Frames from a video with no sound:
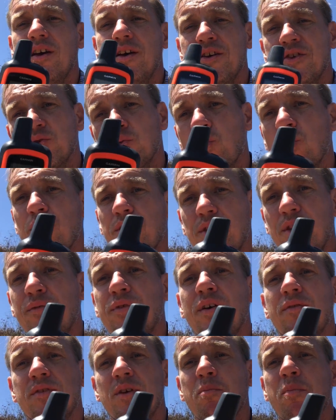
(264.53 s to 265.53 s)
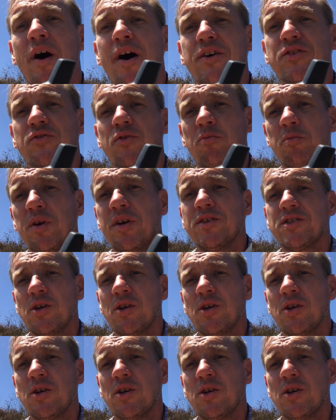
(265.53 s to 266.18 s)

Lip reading: is worth the 50 bucks for me.